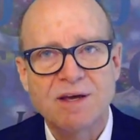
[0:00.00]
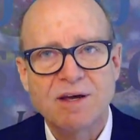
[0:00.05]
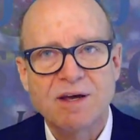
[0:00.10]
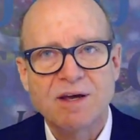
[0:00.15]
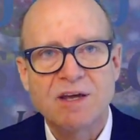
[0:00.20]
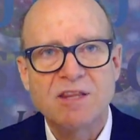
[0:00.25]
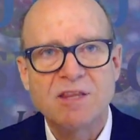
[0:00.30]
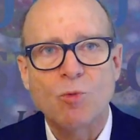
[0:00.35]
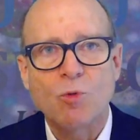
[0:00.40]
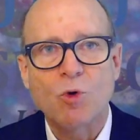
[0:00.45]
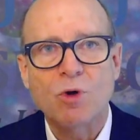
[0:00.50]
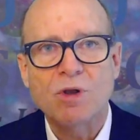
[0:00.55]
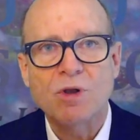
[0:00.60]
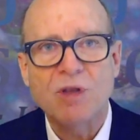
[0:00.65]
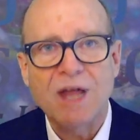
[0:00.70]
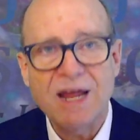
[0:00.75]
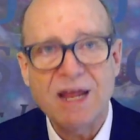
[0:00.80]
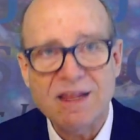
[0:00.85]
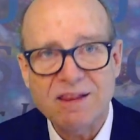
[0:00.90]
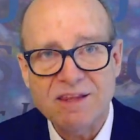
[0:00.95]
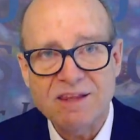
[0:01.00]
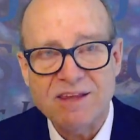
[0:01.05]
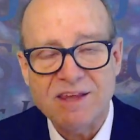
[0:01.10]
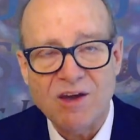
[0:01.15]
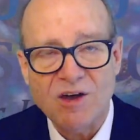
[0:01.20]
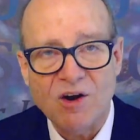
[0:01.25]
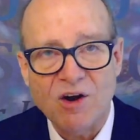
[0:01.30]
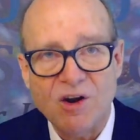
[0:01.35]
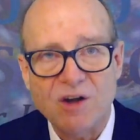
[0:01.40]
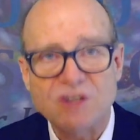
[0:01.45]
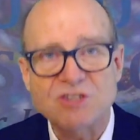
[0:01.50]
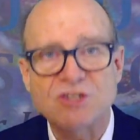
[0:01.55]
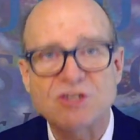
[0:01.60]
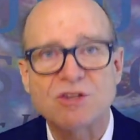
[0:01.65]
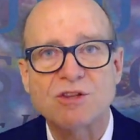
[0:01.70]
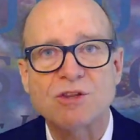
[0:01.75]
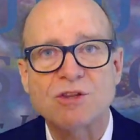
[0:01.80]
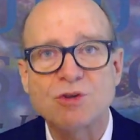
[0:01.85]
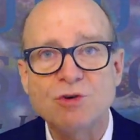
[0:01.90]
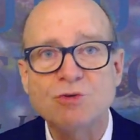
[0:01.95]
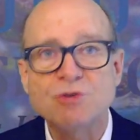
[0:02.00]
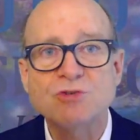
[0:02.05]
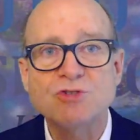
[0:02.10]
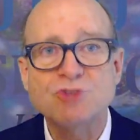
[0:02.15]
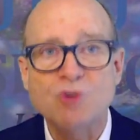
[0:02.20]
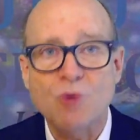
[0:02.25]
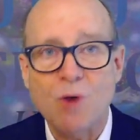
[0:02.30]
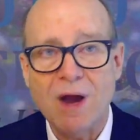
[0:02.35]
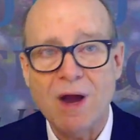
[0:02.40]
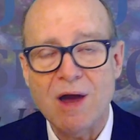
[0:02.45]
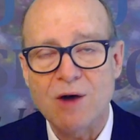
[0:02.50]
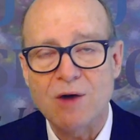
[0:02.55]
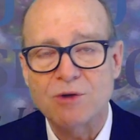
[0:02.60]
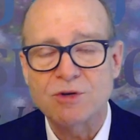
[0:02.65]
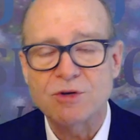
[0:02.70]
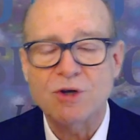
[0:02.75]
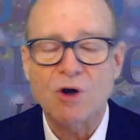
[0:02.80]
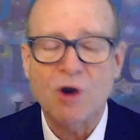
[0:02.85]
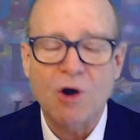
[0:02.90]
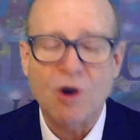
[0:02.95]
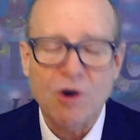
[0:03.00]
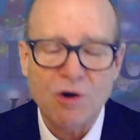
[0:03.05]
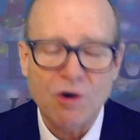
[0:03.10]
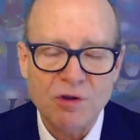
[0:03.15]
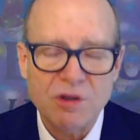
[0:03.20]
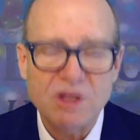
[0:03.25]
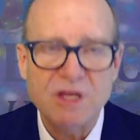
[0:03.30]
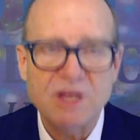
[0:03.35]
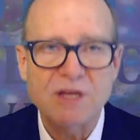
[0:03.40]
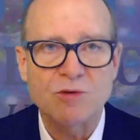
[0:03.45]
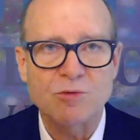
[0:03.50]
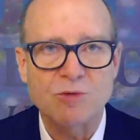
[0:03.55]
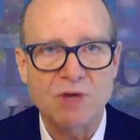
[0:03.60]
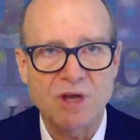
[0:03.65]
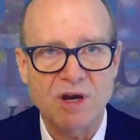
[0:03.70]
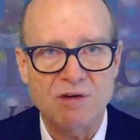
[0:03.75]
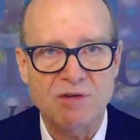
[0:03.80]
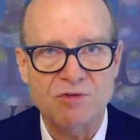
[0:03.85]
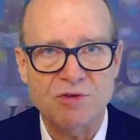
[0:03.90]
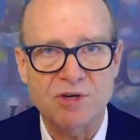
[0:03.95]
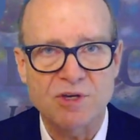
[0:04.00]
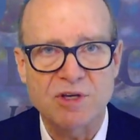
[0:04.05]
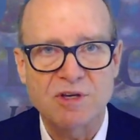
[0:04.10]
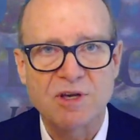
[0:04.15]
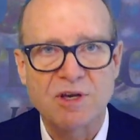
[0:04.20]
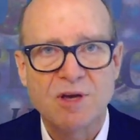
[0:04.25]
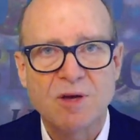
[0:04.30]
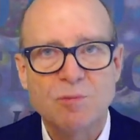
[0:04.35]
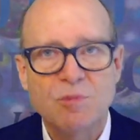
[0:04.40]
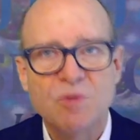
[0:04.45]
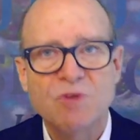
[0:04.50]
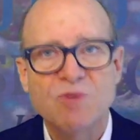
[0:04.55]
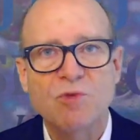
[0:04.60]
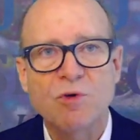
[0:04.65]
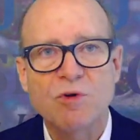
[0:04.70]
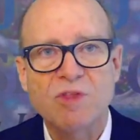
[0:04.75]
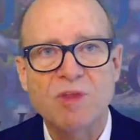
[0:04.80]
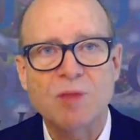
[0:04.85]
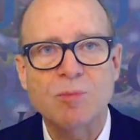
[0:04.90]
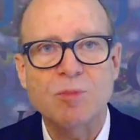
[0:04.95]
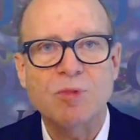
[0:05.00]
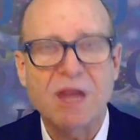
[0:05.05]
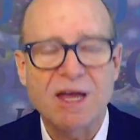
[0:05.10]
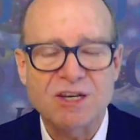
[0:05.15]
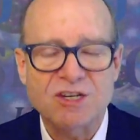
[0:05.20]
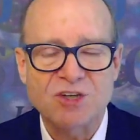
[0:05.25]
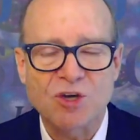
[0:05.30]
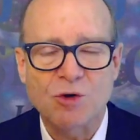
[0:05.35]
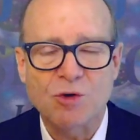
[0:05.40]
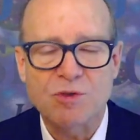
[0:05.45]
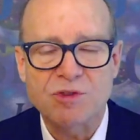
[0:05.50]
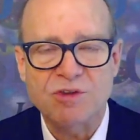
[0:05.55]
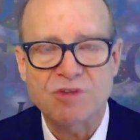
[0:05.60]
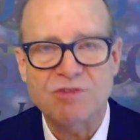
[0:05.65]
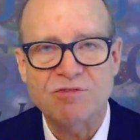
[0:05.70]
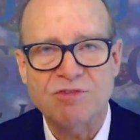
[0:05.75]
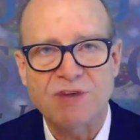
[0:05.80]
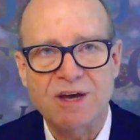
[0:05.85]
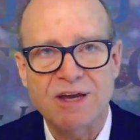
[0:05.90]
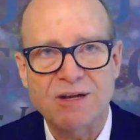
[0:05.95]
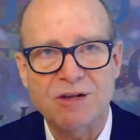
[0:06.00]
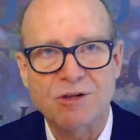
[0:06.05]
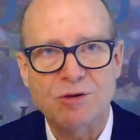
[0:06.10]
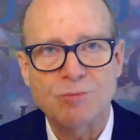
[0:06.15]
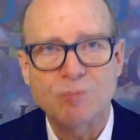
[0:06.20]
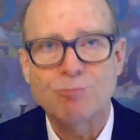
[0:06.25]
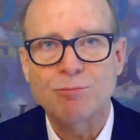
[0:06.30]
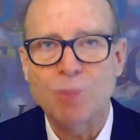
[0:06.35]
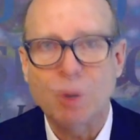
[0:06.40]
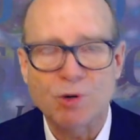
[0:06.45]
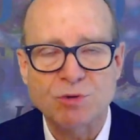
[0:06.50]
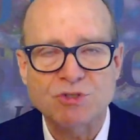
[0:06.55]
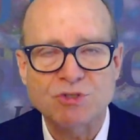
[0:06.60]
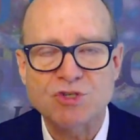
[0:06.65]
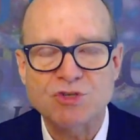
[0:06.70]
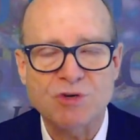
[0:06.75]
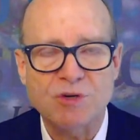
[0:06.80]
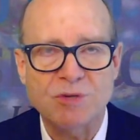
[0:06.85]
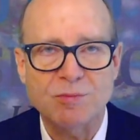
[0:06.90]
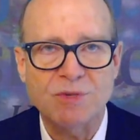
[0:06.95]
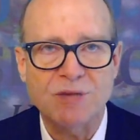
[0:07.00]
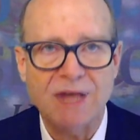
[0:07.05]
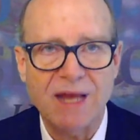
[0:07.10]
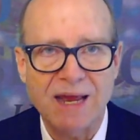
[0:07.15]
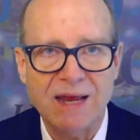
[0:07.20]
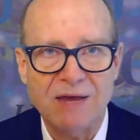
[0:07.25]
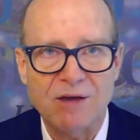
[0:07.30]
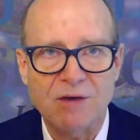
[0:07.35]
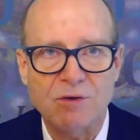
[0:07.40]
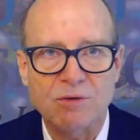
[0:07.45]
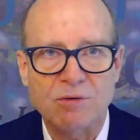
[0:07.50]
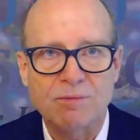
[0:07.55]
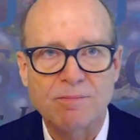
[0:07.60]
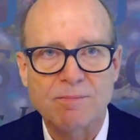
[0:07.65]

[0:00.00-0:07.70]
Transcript: And the more likely they are to lose ground early in recovery before they plateau at their final post-treatment angle.